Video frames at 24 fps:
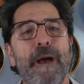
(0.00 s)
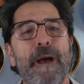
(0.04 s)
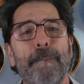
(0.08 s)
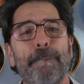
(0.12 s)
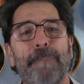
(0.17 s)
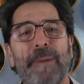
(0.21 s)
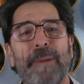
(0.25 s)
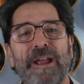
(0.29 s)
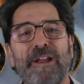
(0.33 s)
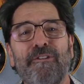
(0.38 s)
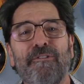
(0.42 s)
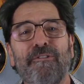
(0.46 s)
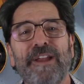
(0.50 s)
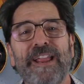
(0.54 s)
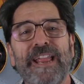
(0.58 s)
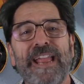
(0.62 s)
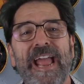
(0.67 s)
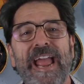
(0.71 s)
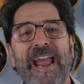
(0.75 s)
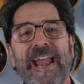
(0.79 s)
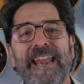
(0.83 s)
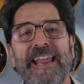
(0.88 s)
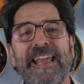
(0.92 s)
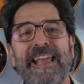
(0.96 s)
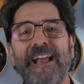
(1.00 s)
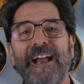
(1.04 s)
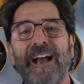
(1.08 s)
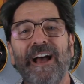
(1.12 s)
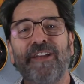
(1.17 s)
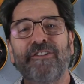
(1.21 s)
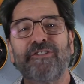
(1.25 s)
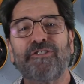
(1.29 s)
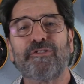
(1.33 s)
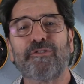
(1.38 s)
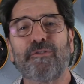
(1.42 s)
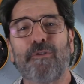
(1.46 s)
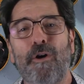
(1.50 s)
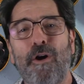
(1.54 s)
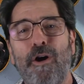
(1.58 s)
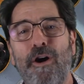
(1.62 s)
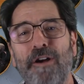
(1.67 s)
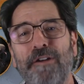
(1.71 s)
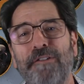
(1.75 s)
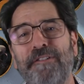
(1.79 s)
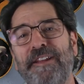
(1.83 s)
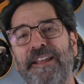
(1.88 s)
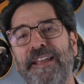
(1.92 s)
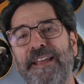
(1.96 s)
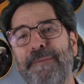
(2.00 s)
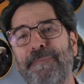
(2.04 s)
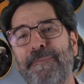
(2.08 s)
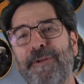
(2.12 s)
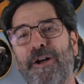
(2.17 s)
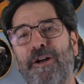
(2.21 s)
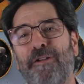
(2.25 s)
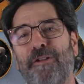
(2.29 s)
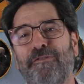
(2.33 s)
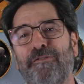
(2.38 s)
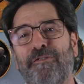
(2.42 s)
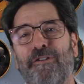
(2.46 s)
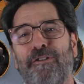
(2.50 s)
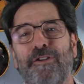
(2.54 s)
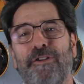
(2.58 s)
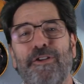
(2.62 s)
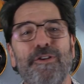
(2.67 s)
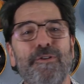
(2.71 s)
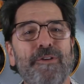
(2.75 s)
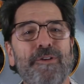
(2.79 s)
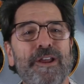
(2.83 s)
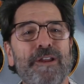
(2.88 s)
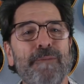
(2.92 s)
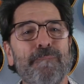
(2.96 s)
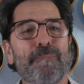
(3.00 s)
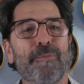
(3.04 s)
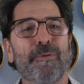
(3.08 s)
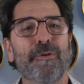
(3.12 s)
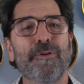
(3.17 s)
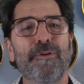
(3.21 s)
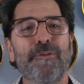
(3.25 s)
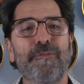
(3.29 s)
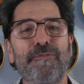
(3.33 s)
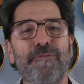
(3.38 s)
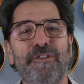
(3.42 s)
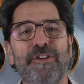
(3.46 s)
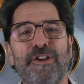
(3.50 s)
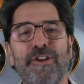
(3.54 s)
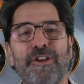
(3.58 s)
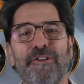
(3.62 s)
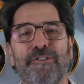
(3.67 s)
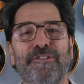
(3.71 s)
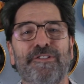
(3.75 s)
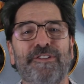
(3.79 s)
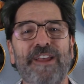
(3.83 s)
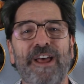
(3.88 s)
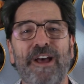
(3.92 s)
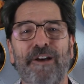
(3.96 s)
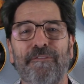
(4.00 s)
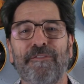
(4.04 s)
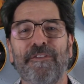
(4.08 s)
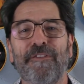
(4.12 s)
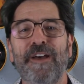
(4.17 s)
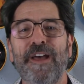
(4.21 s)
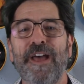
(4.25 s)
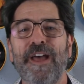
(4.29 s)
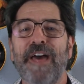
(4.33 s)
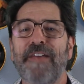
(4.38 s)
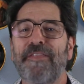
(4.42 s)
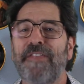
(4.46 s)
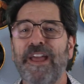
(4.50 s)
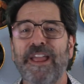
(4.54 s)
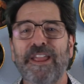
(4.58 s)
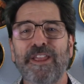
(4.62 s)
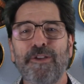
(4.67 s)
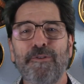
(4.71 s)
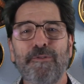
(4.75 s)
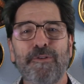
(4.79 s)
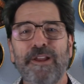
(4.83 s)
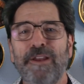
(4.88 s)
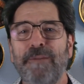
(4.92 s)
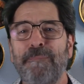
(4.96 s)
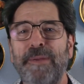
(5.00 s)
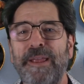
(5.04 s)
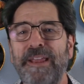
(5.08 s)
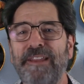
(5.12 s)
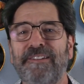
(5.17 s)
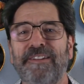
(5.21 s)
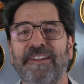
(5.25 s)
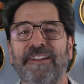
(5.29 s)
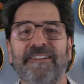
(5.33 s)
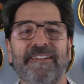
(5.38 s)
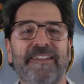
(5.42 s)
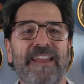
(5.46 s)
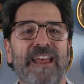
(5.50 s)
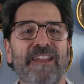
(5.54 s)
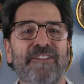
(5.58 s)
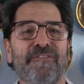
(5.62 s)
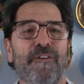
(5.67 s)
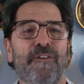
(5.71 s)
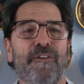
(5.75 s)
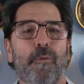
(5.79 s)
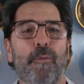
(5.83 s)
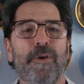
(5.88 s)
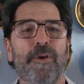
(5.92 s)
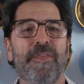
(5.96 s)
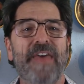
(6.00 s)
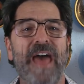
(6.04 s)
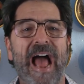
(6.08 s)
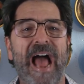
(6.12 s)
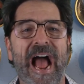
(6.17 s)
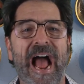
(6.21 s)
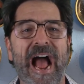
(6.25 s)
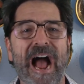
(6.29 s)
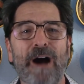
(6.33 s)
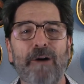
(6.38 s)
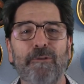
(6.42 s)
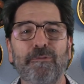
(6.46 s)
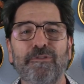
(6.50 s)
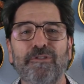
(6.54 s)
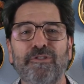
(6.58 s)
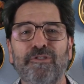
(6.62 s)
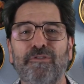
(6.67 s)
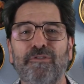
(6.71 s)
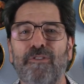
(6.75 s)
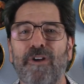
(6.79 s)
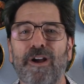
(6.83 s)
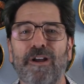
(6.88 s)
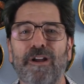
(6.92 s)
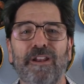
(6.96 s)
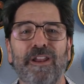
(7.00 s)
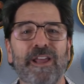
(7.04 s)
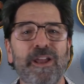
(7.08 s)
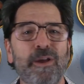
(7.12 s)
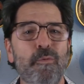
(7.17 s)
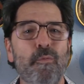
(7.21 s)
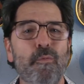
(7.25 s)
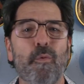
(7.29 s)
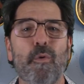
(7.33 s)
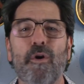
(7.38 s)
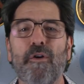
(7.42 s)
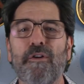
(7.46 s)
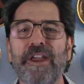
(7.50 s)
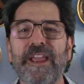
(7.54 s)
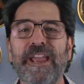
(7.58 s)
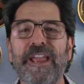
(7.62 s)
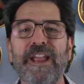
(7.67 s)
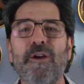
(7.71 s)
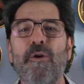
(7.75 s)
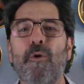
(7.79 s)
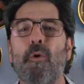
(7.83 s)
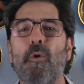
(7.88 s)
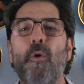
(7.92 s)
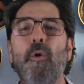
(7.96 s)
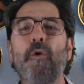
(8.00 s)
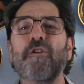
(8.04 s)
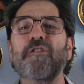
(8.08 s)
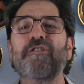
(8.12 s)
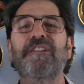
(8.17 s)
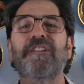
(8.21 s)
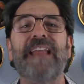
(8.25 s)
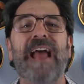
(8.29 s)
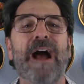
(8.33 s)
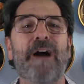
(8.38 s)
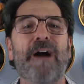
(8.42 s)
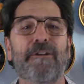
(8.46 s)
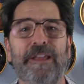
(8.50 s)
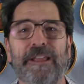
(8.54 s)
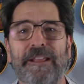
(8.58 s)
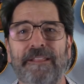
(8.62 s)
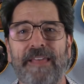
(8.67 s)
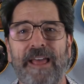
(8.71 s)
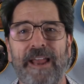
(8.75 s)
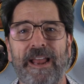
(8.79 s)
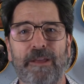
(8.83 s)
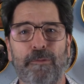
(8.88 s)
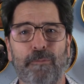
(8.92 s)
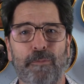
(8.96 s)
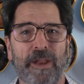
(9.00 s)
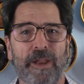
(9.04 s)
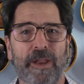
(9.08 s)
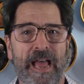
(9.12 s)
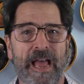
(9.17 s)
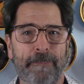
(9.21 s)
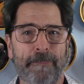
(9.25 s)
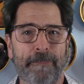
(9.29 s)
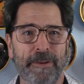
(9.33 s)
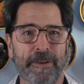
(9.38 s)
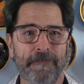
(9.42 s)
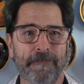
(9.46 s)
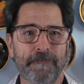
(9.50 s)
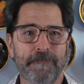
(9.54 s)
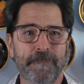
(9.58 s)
By creating a strong team culture, you can prove to yourself that you can be successful without struggling, worrying, or doubting that it will happen.